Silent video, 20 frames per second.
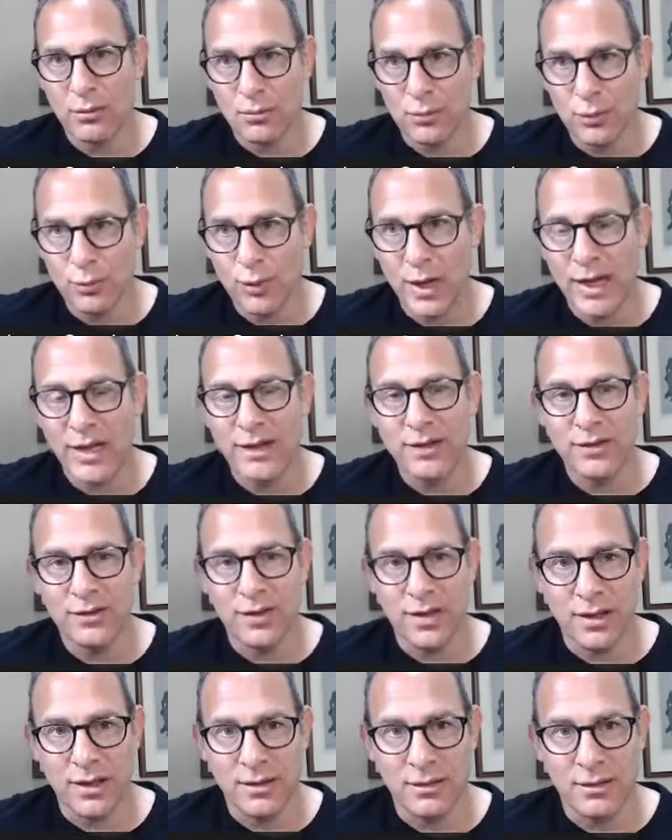
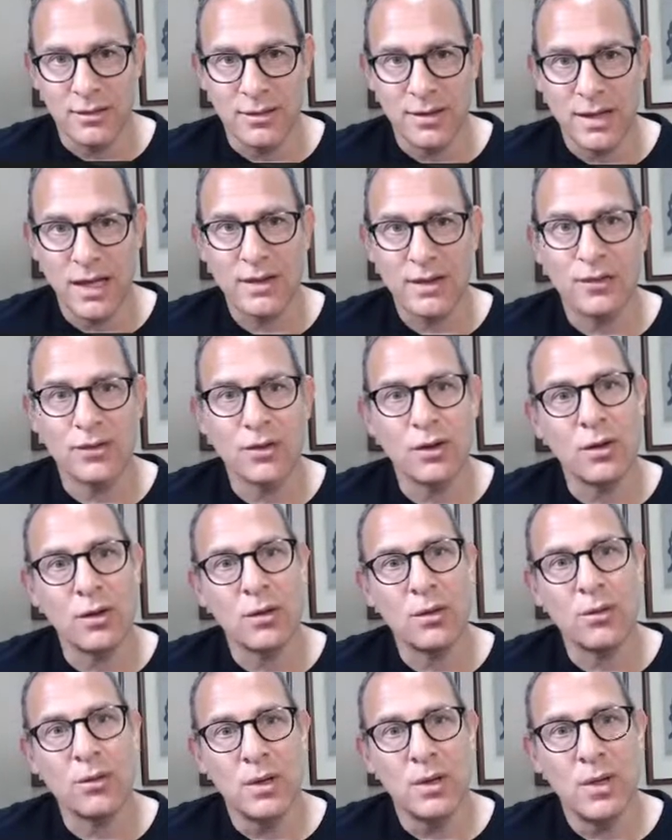raised in. And
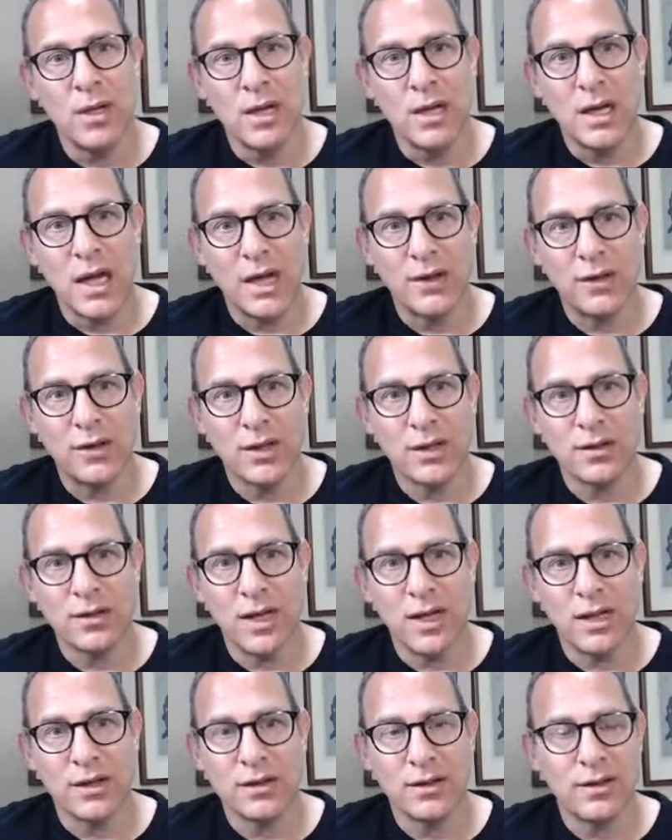so I think
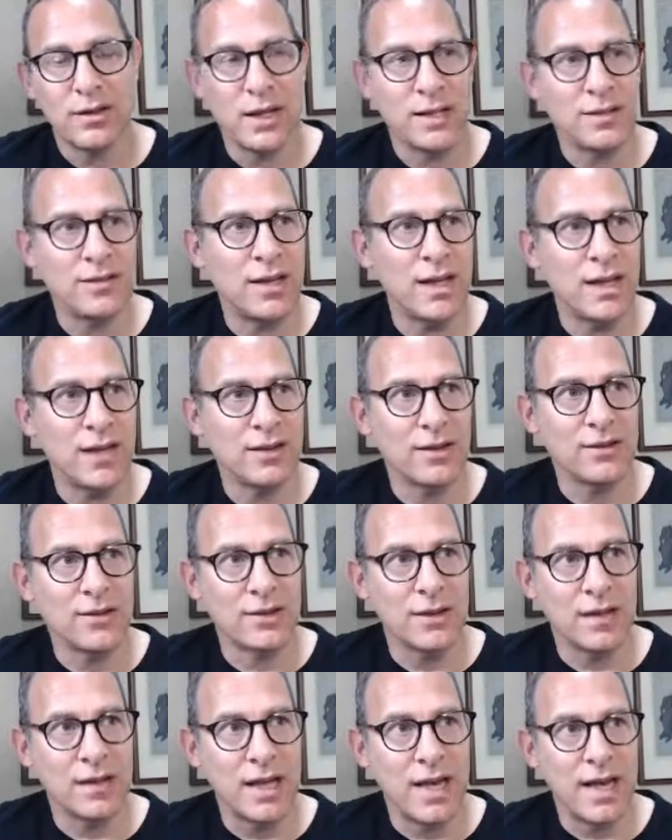that takes
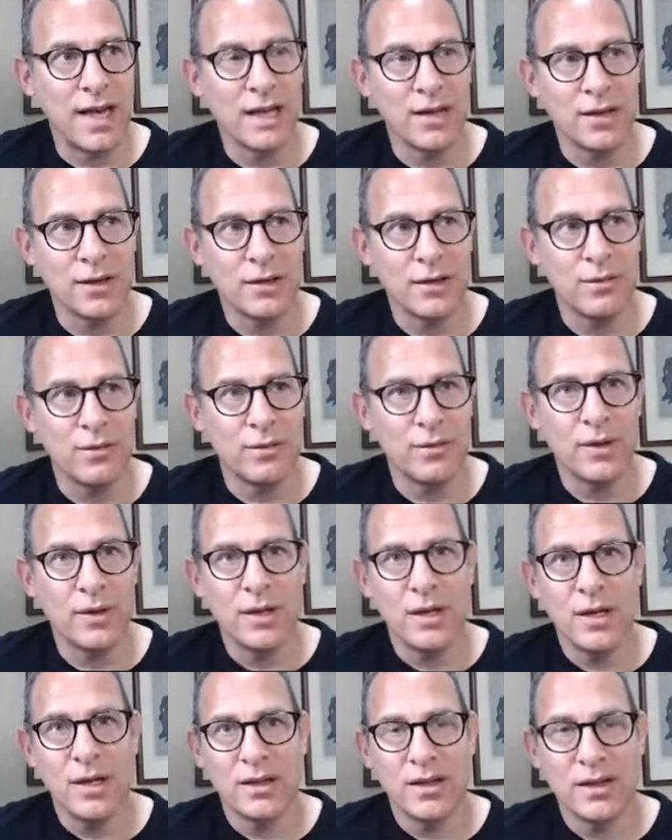a lot of,
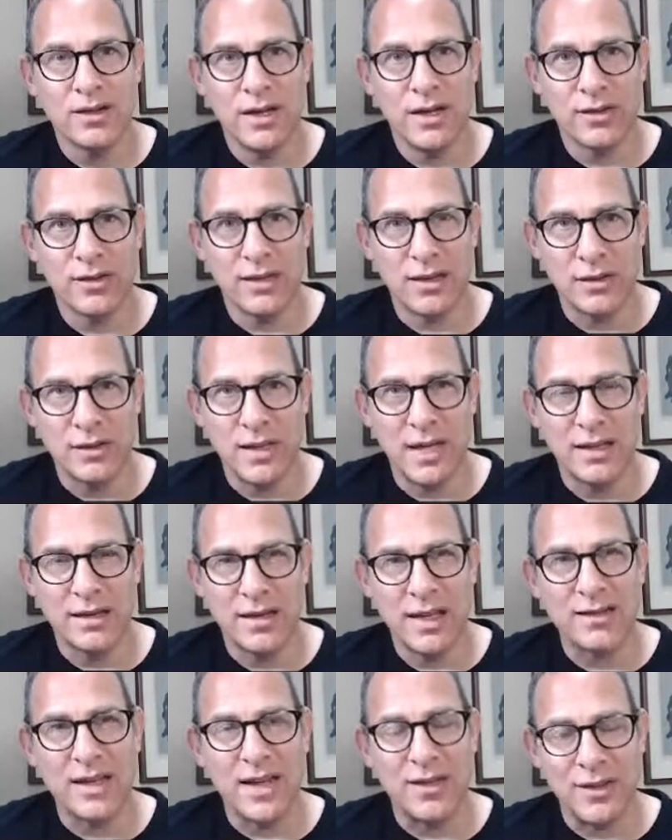I
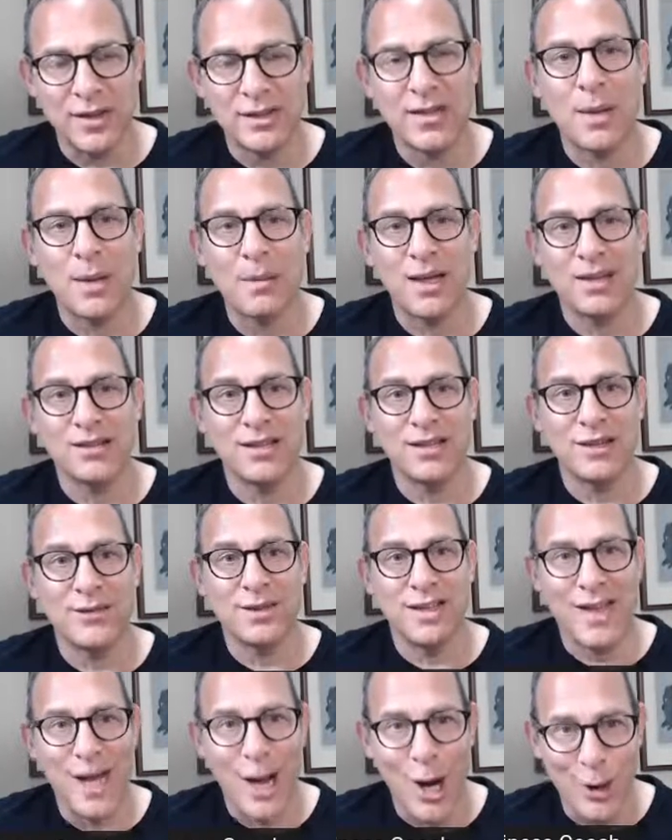think that makes it
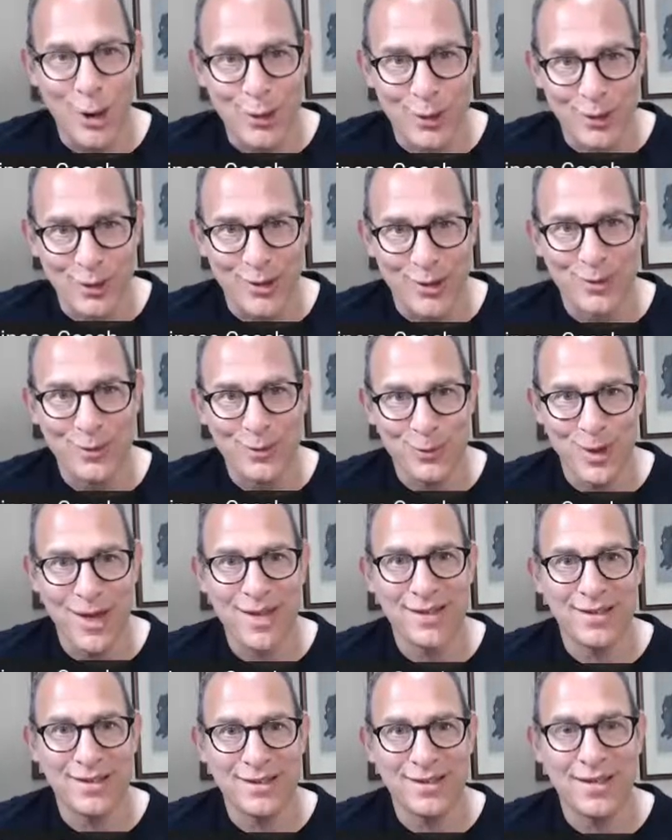even harder,
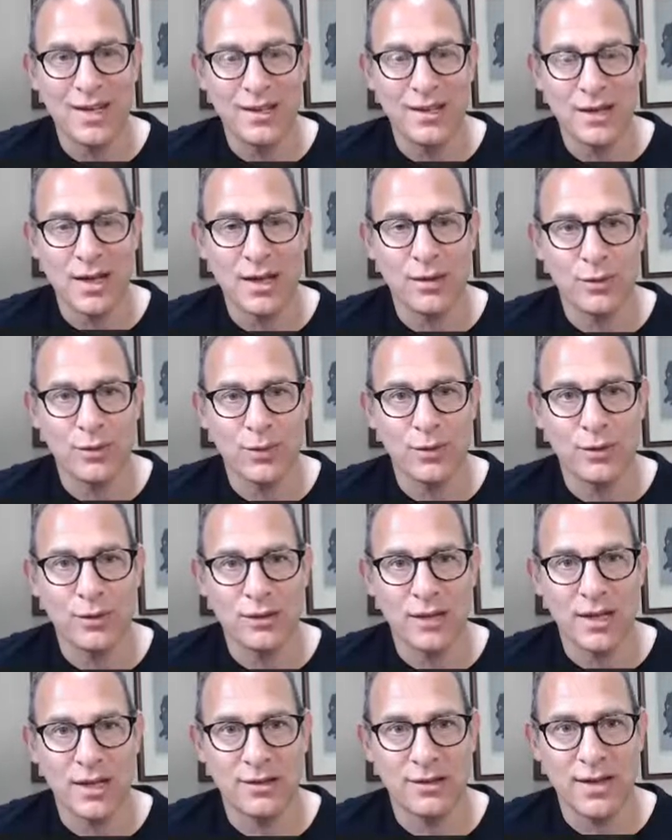right, to take that
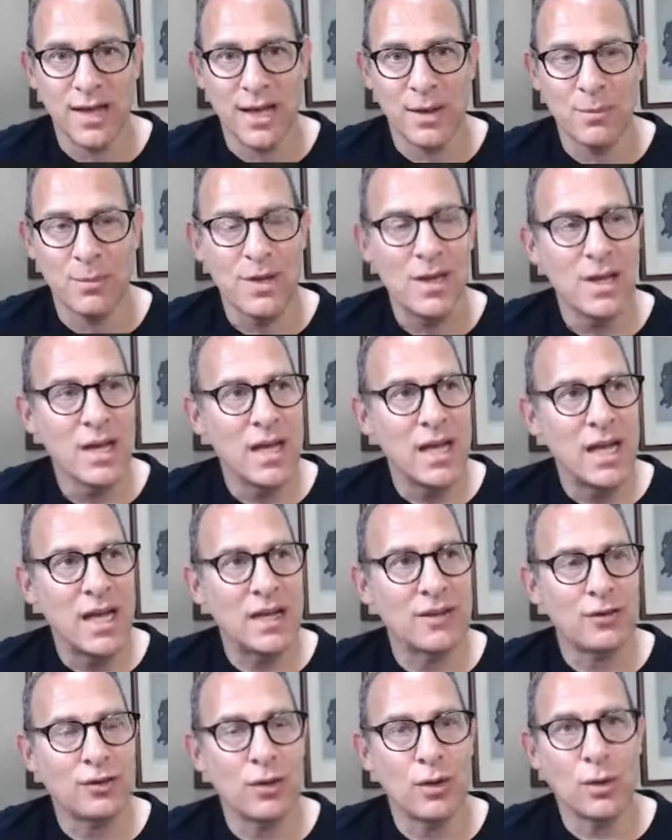first next step.
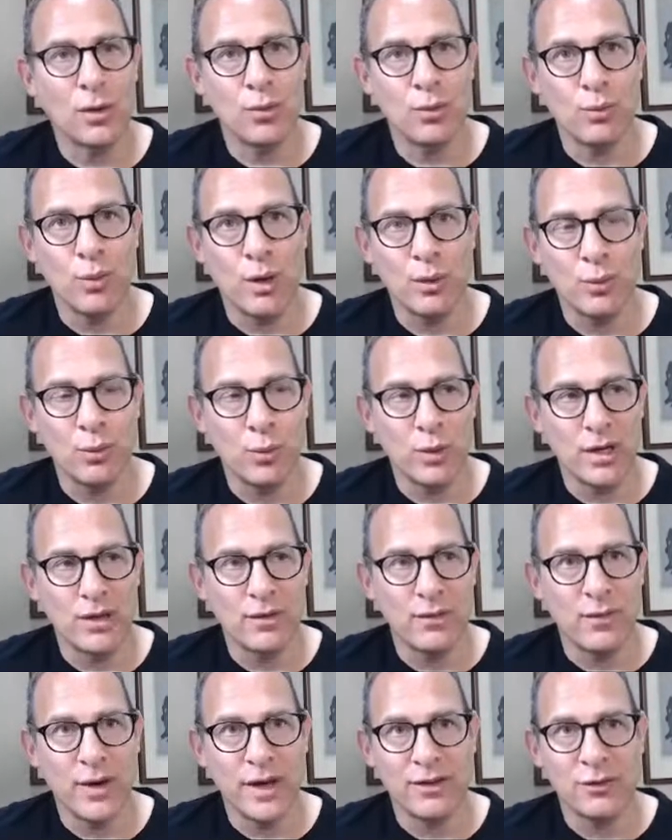And so what
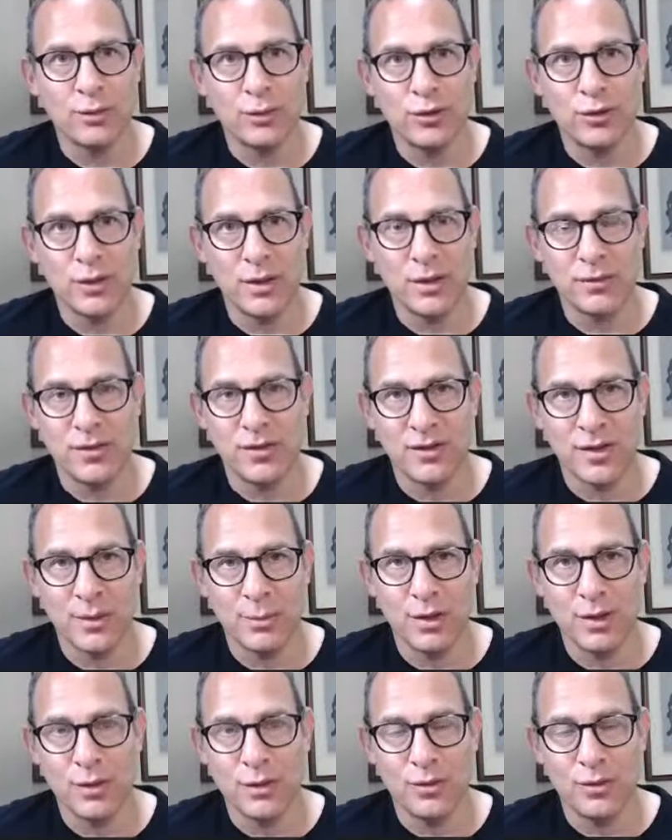advice would you give to
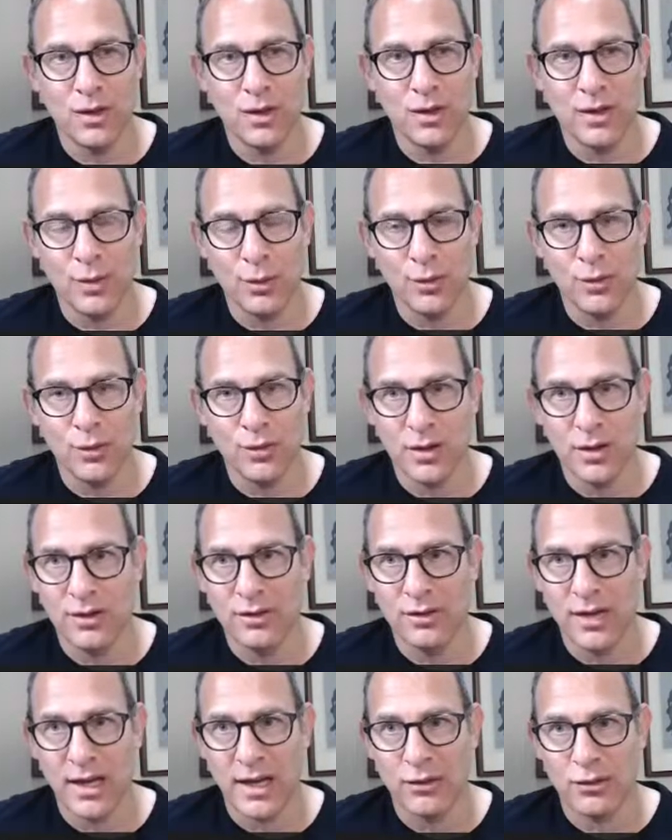somebody who's in those
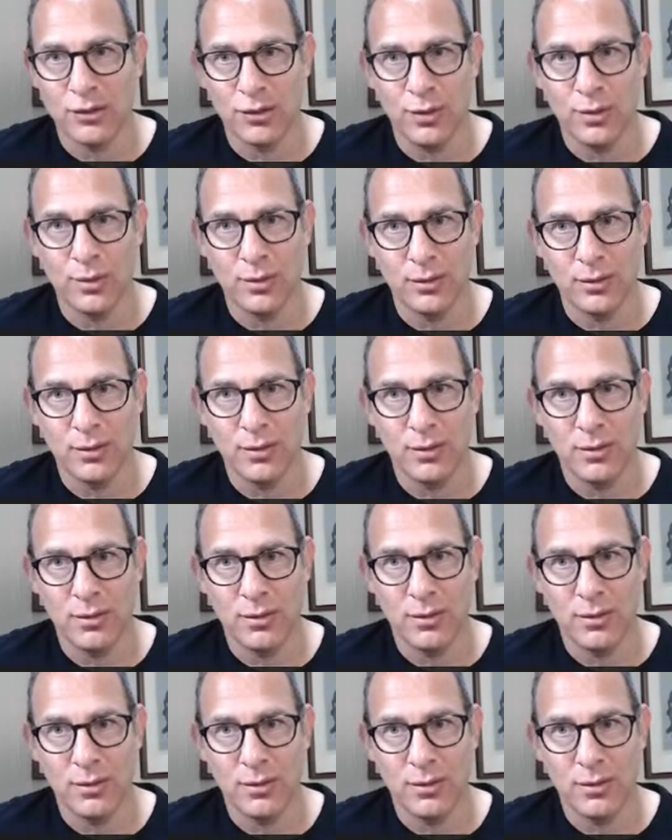exact shoes?